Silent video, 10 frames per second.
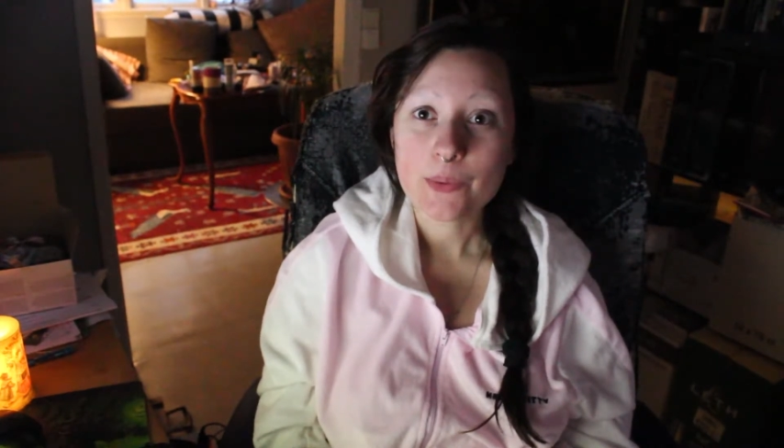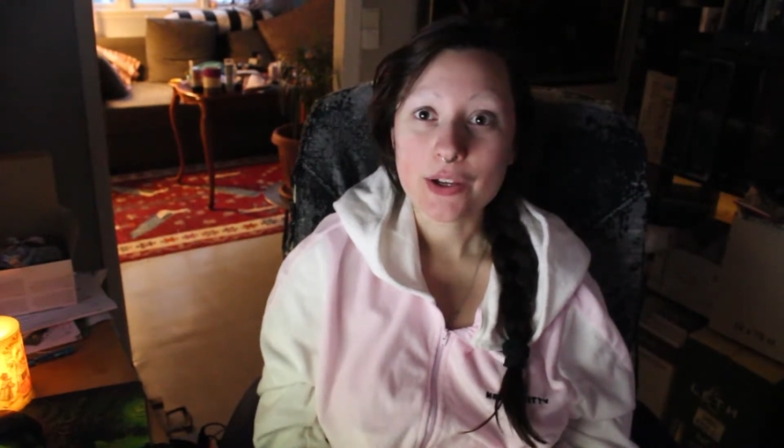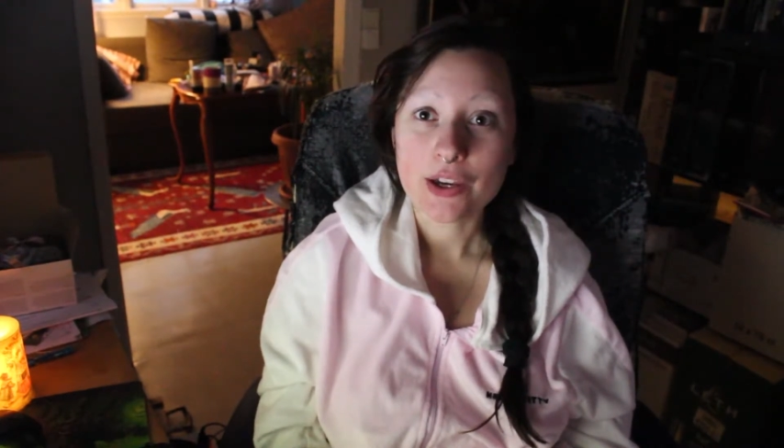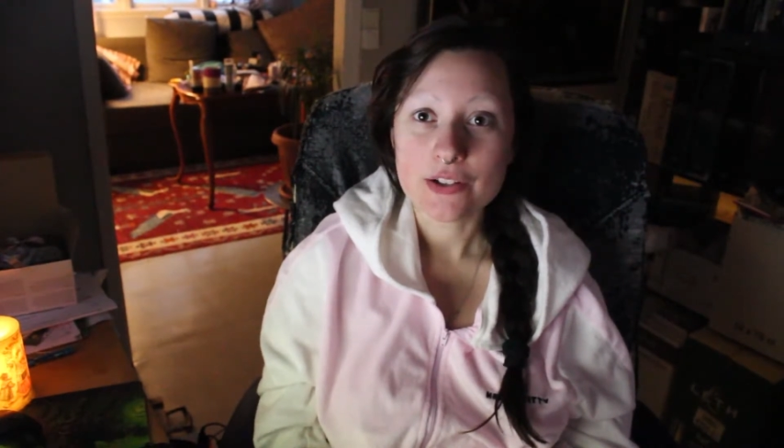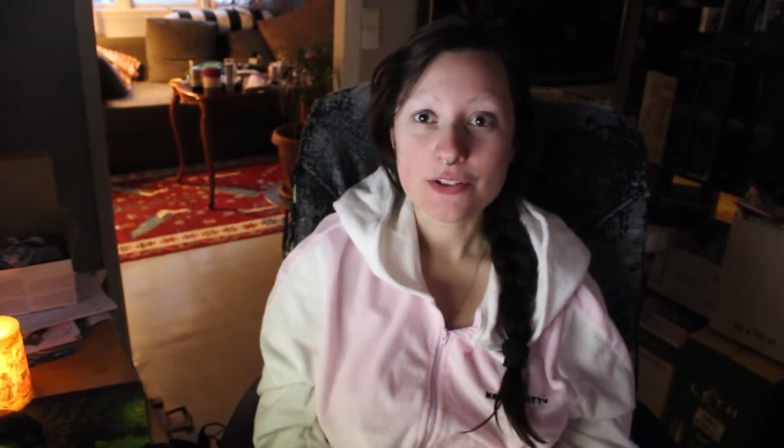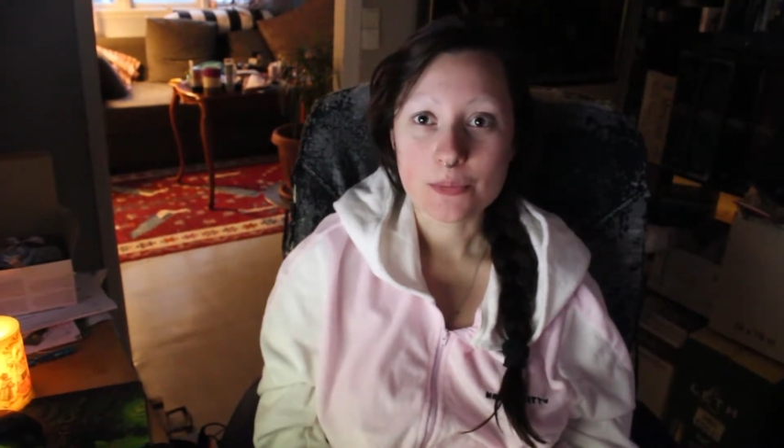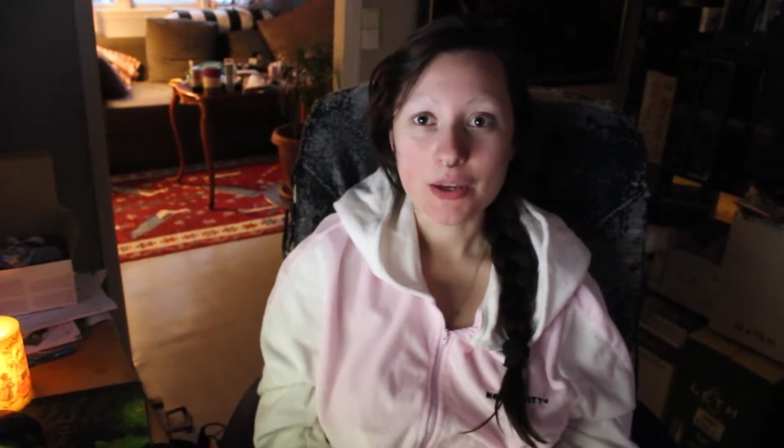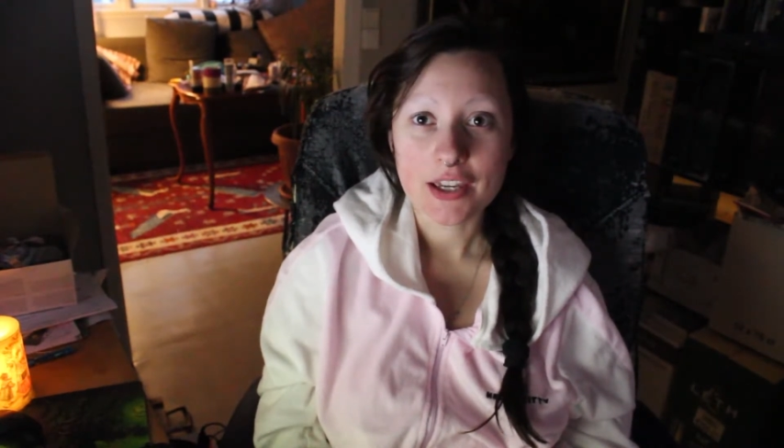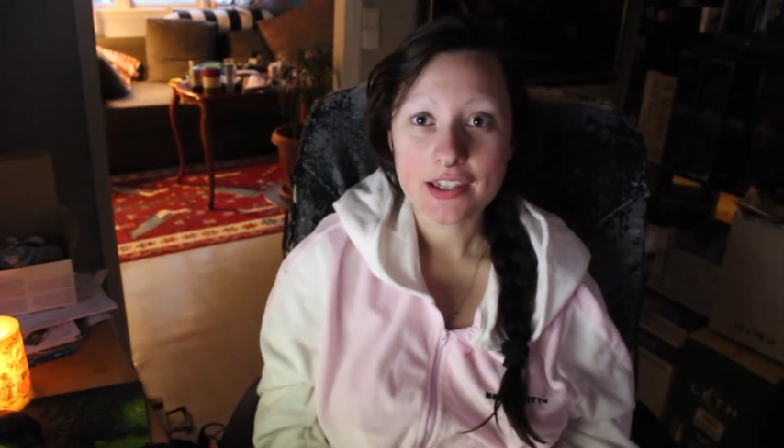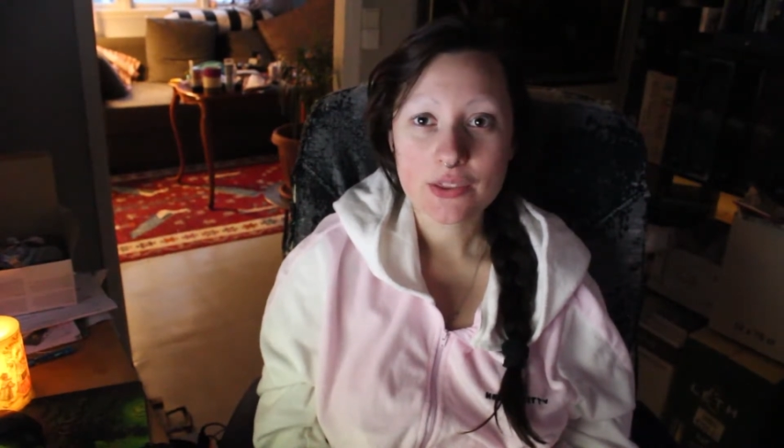we're going to
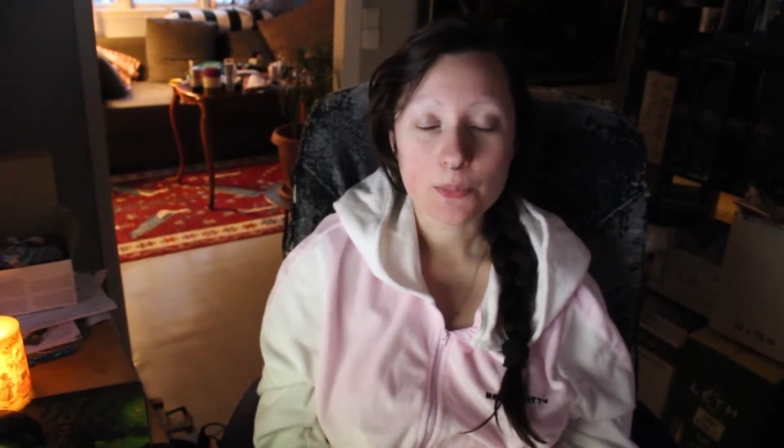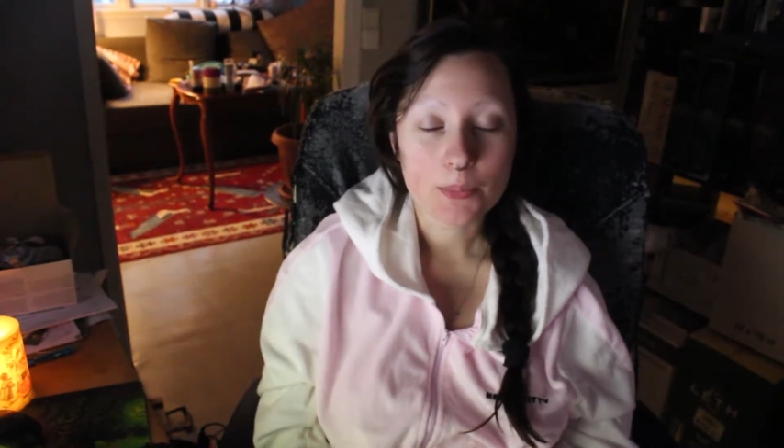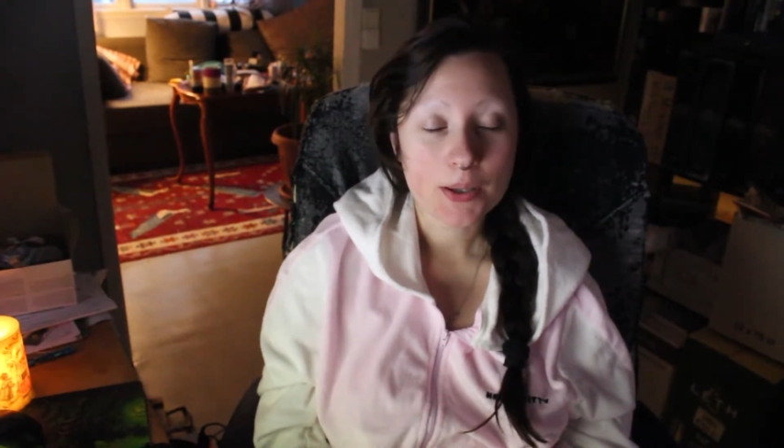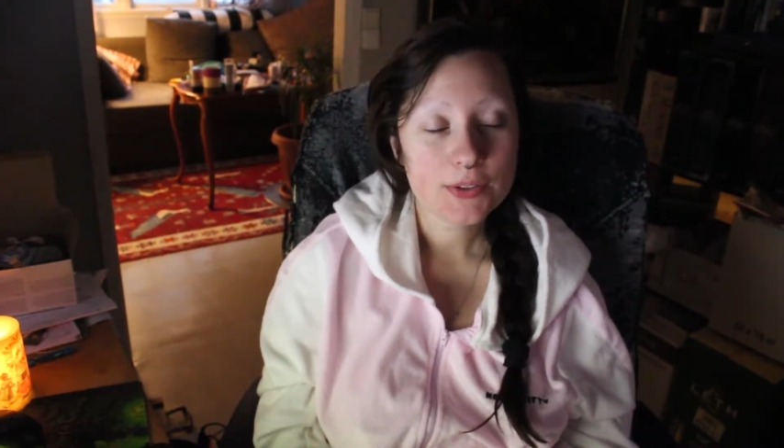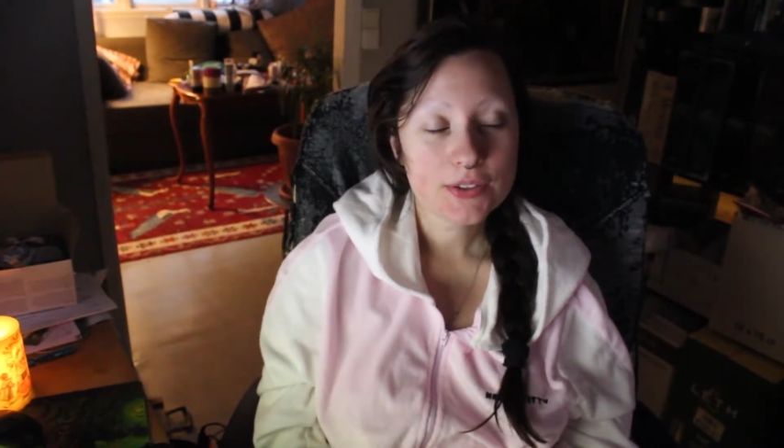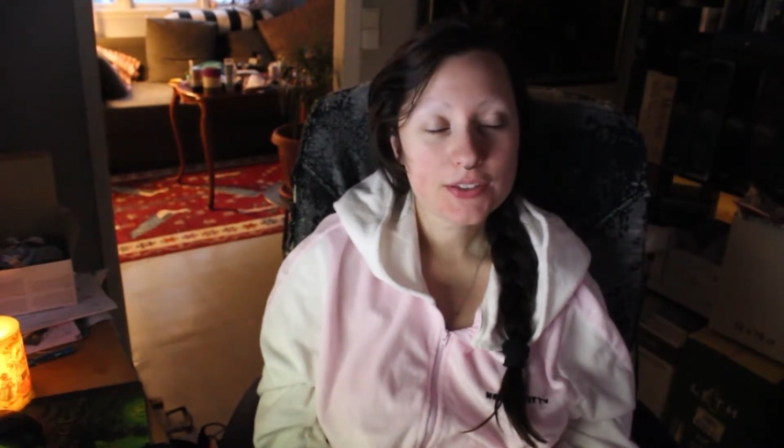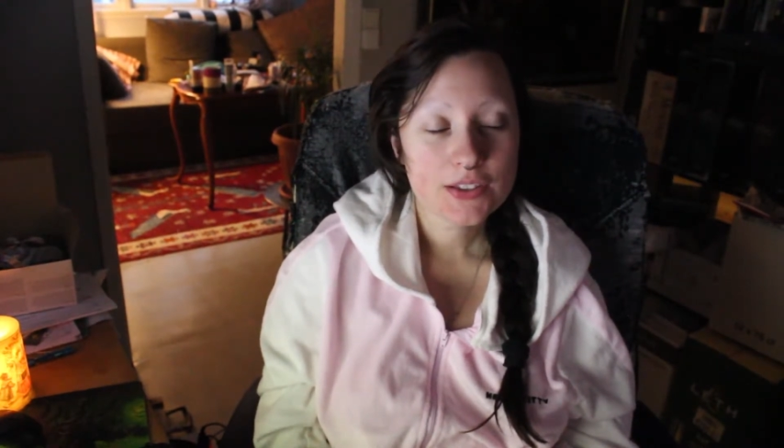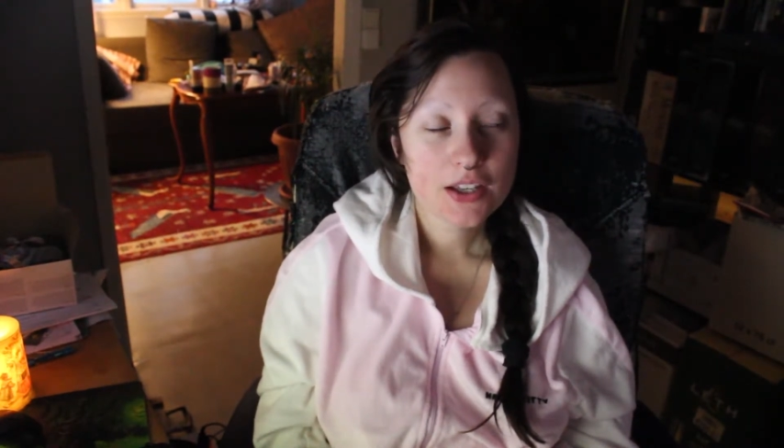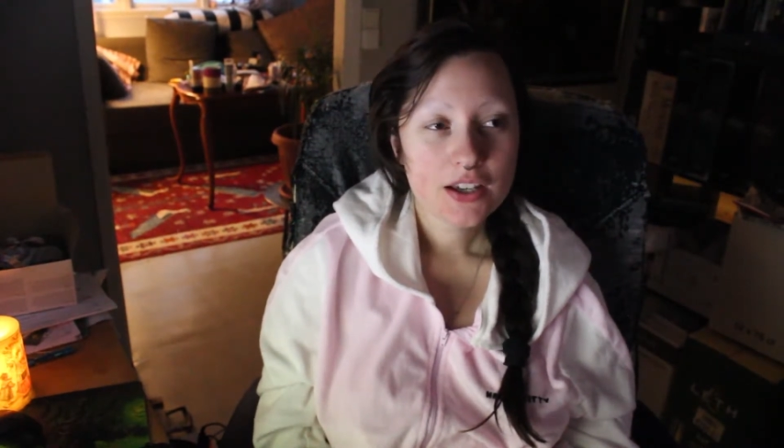make the buns.